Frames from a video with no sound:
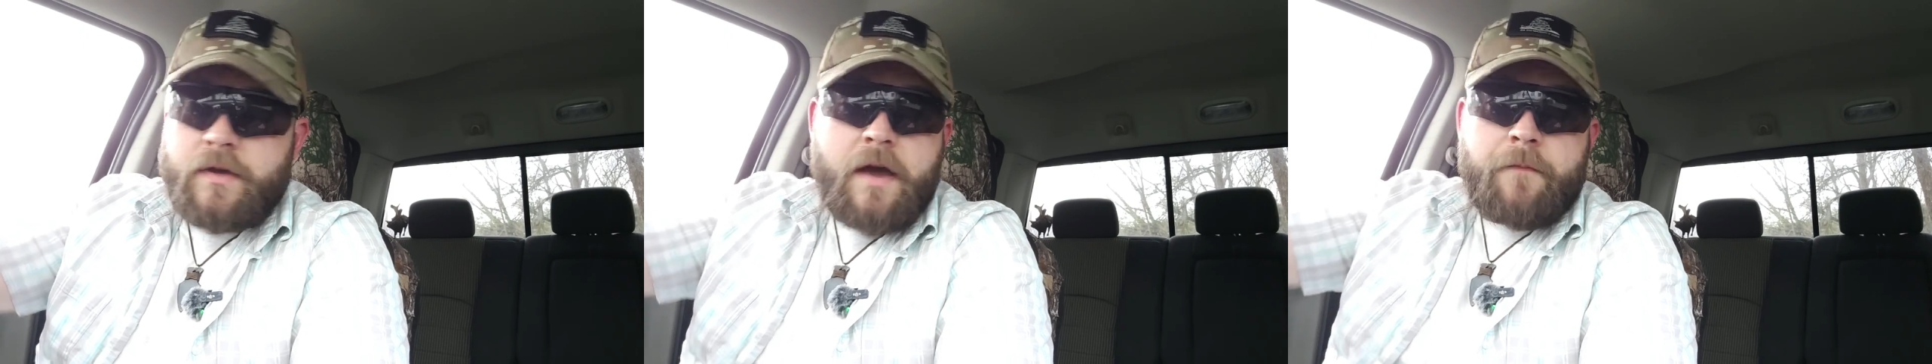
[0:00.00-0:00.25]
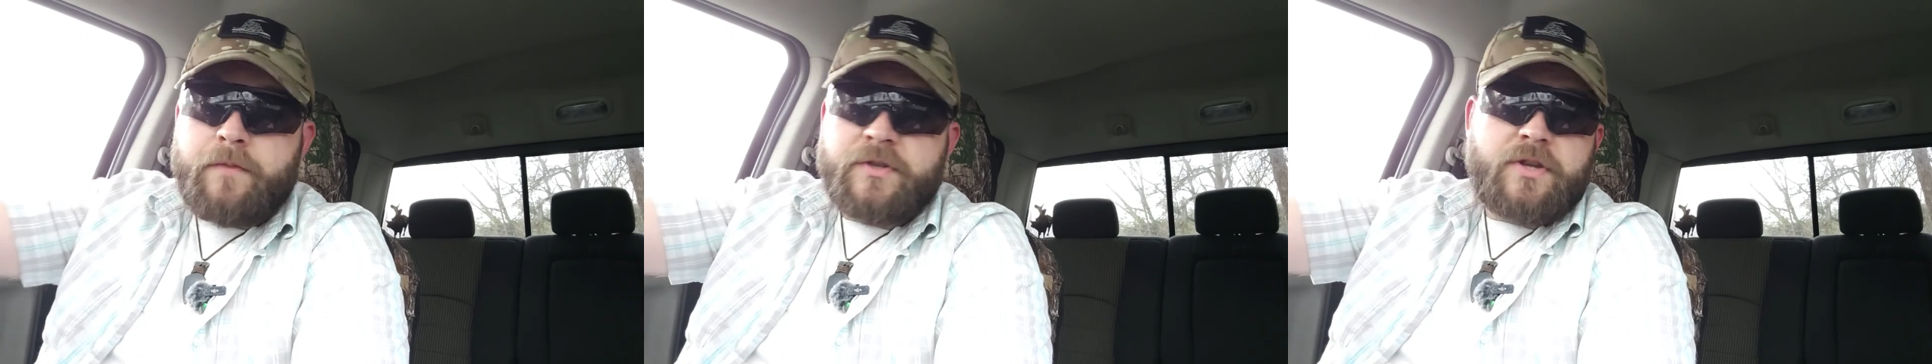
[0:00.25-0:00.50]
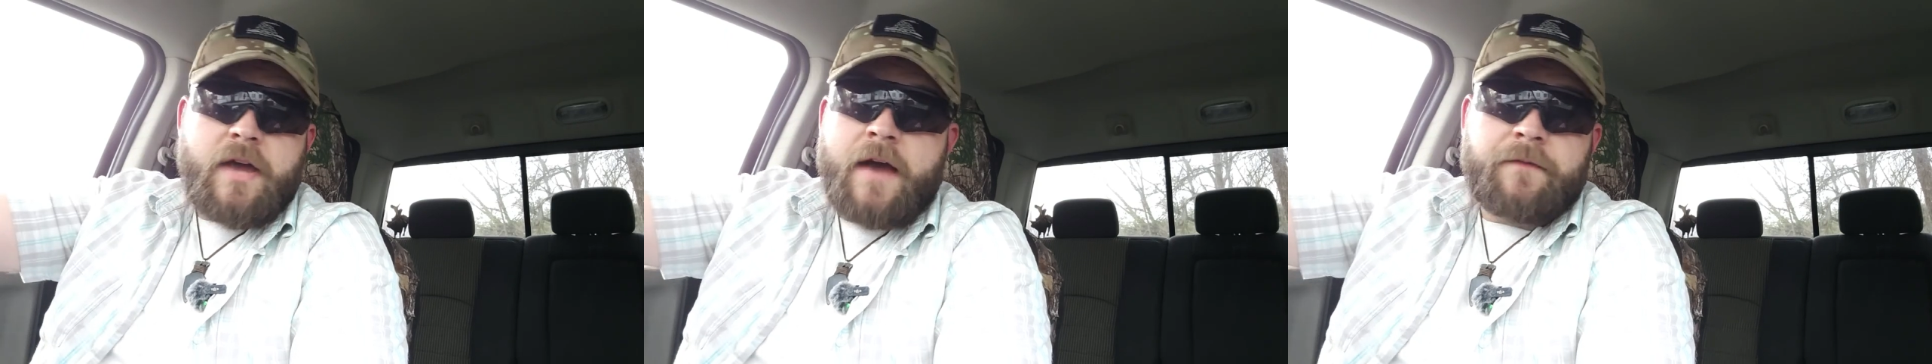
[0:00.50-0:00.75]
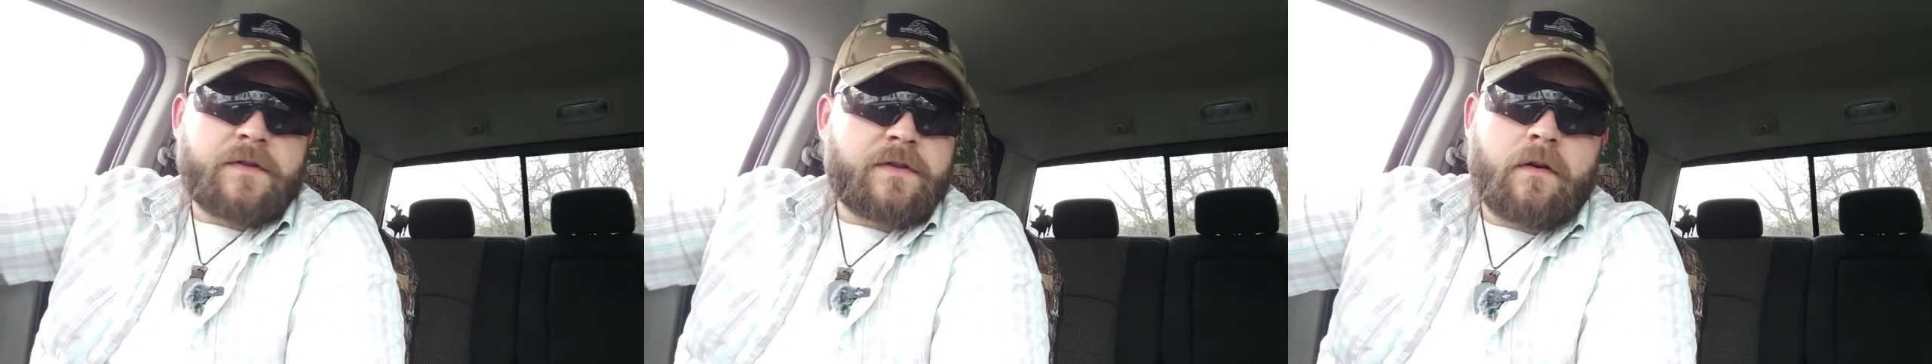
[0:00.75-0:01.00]
yeah, but you
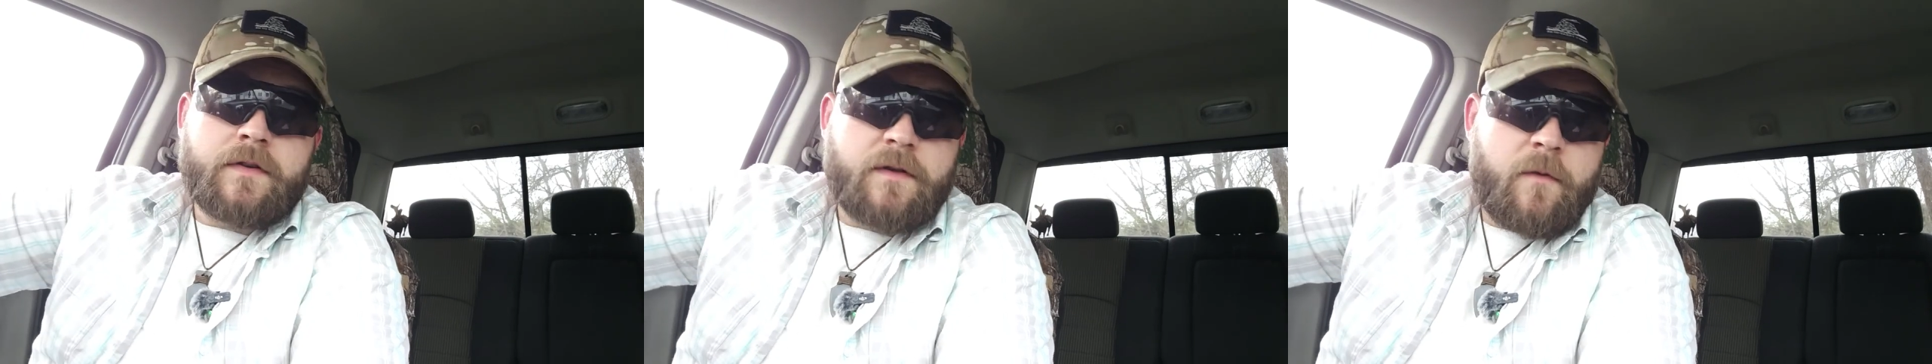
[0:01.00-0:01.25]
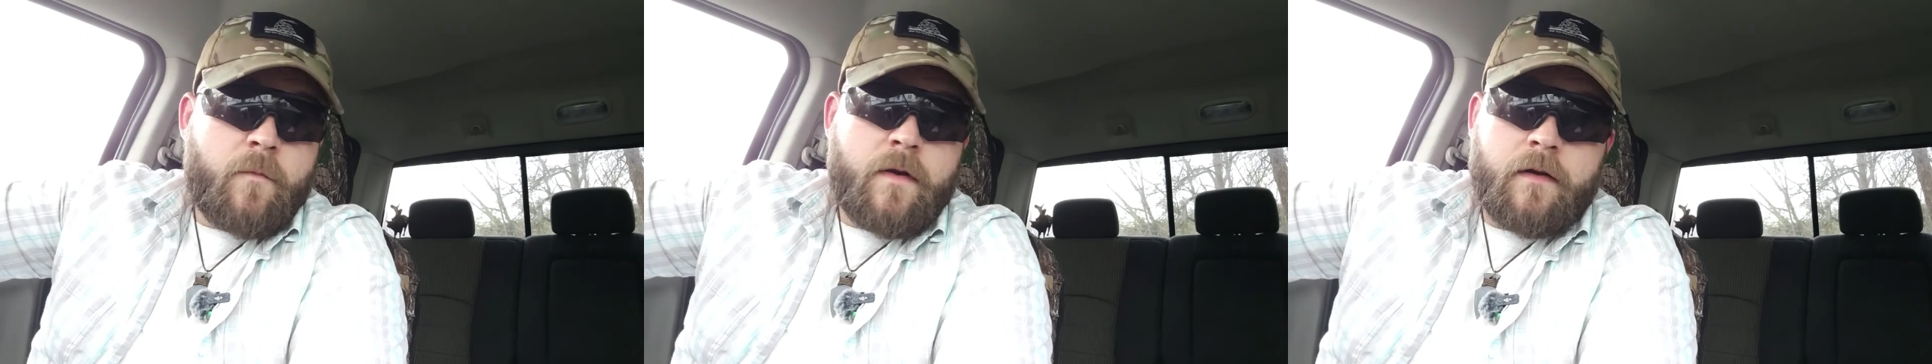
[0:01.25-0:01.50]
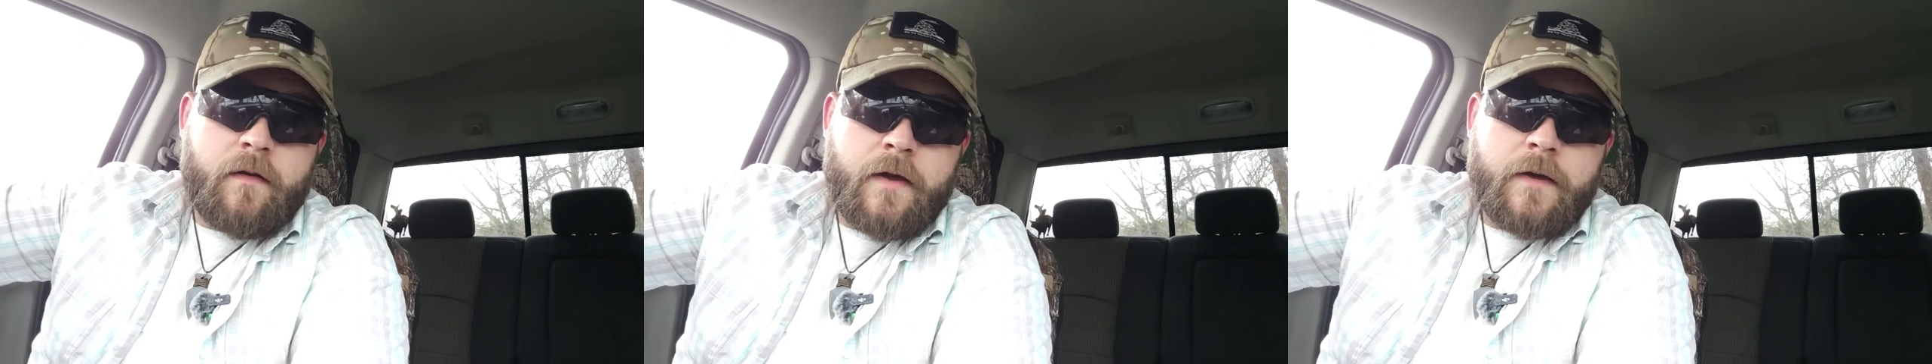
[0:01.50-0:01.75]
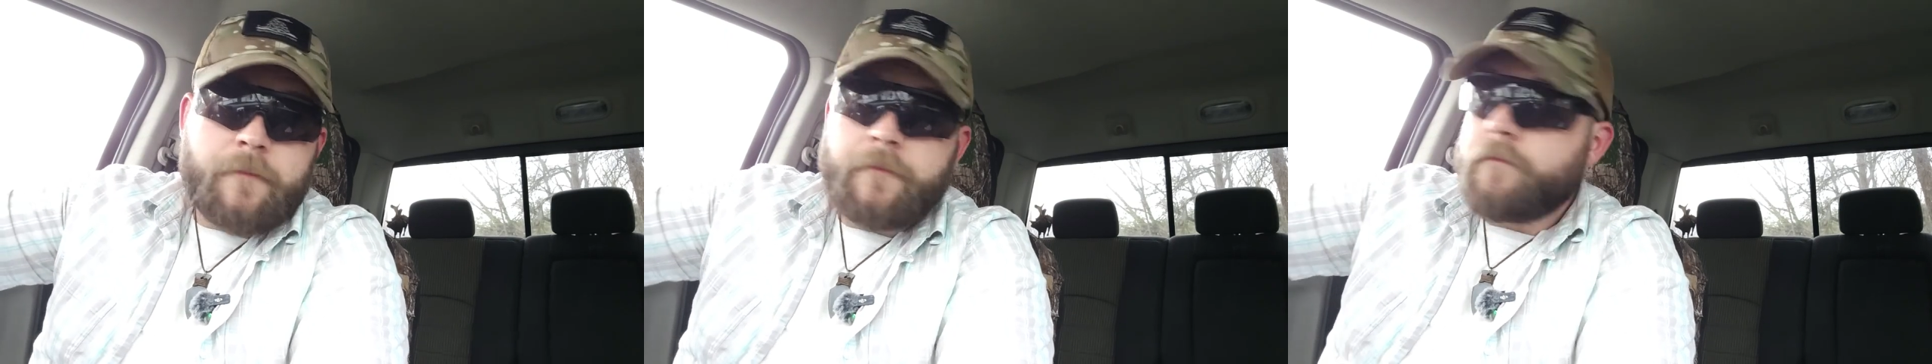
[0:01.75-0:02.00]
have to start somewhere,
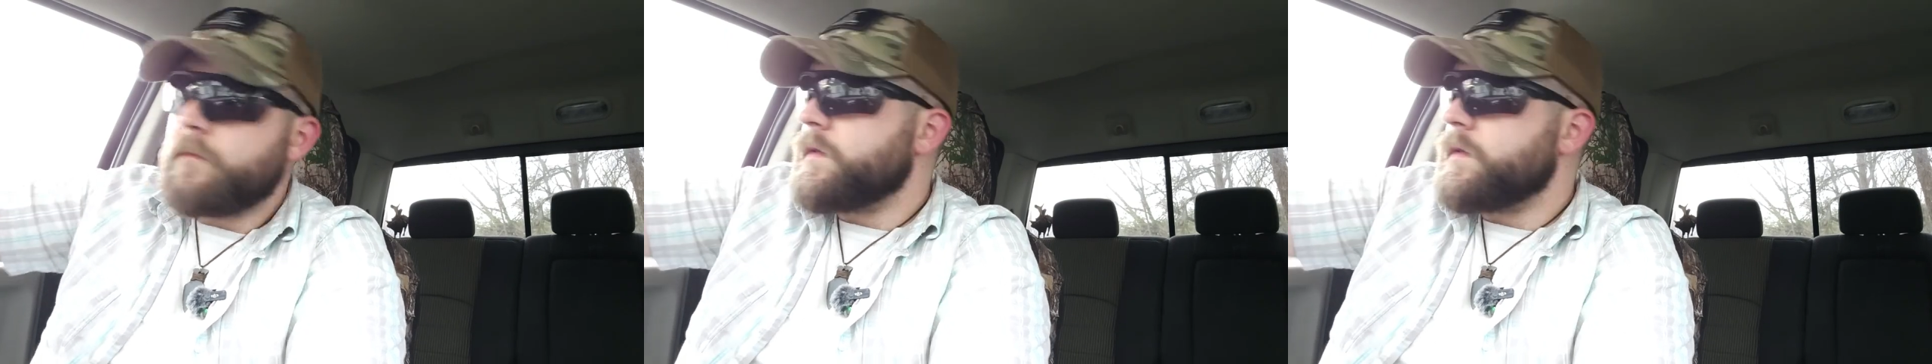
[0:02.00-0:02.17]
right?